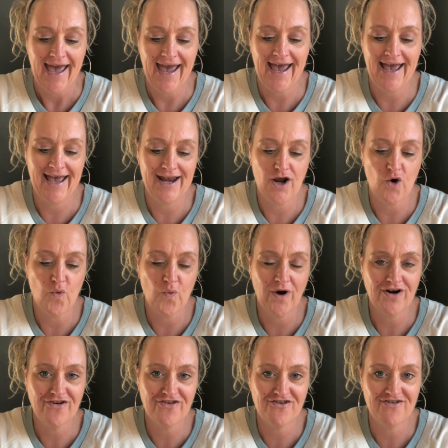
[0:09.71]
and what
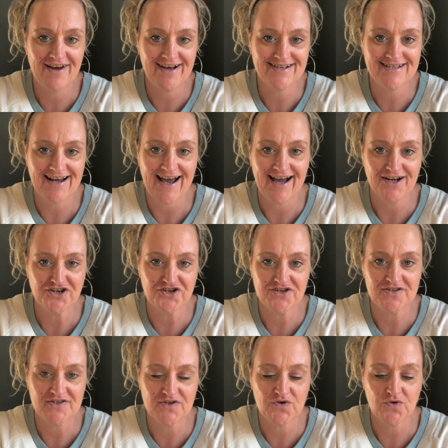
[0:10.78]
are their next
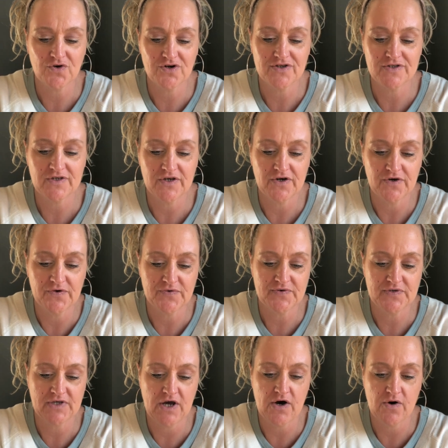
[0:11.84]
actions towards you.
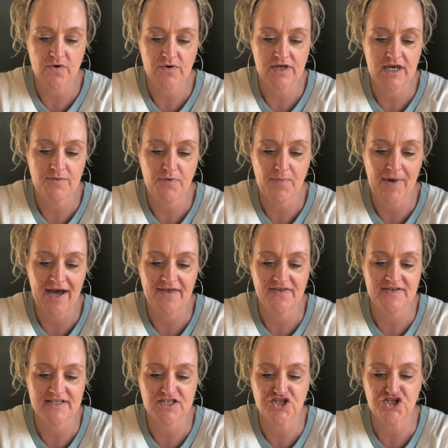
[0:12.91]
So keep in mind,
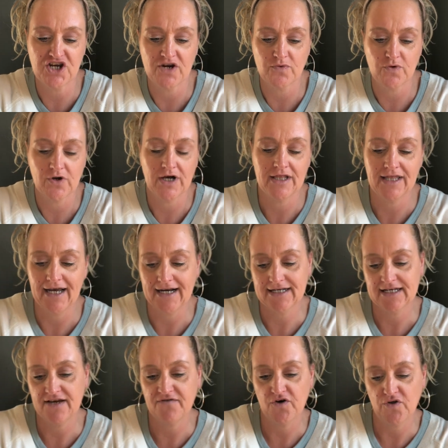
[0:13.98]
this is general
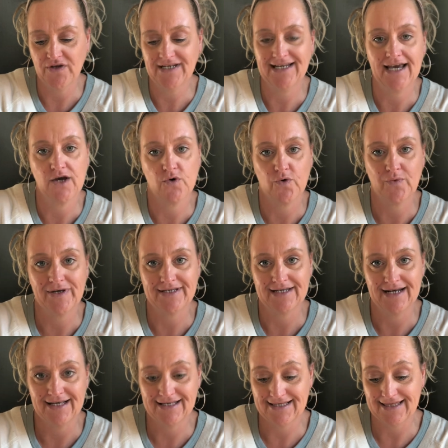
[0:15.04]
collective. Only take what
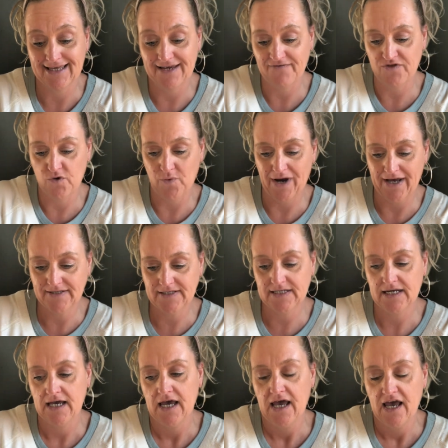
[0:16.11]
resonates, leave the
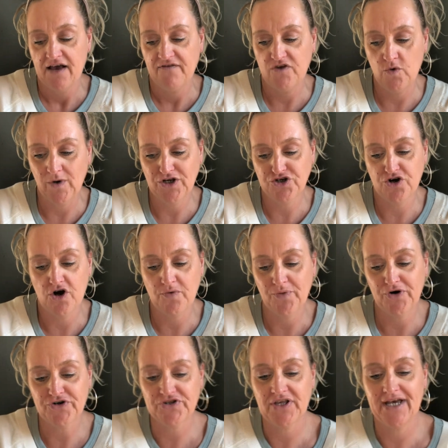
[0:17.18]
rest. If you want your own
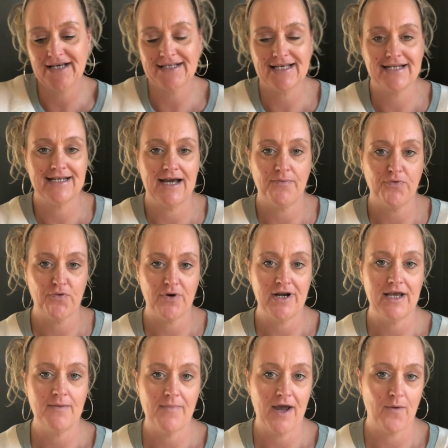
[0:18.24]
personalized in-depth
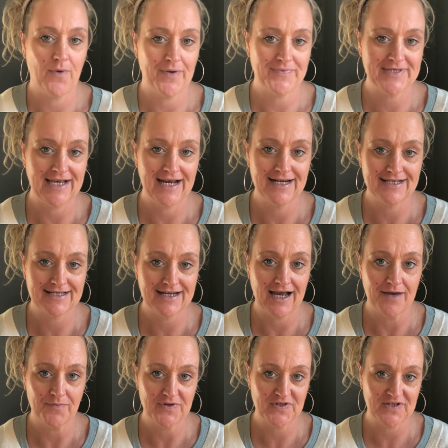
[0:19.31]
reading, my website is
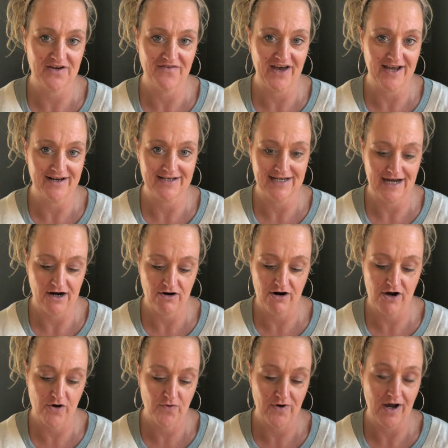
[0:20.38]

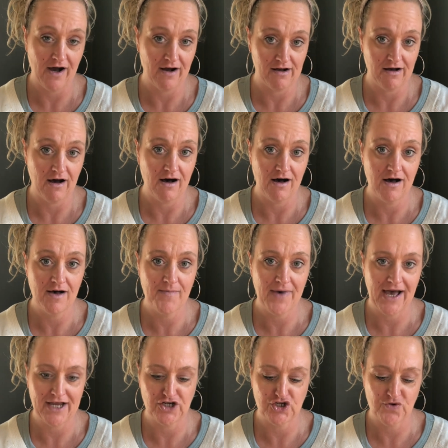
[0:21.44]
timelessdivinetarot.com.
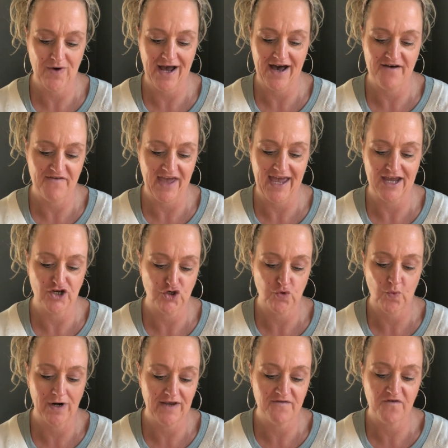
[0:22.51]
I do have a
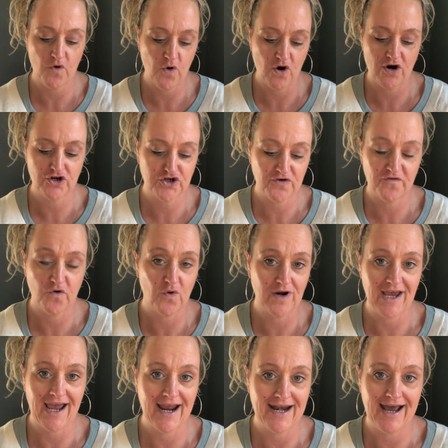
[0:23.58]
24 to
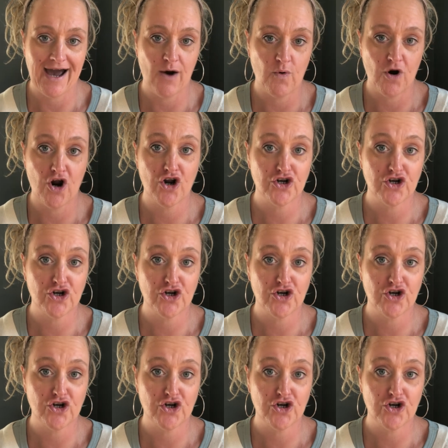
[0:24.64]
48 hour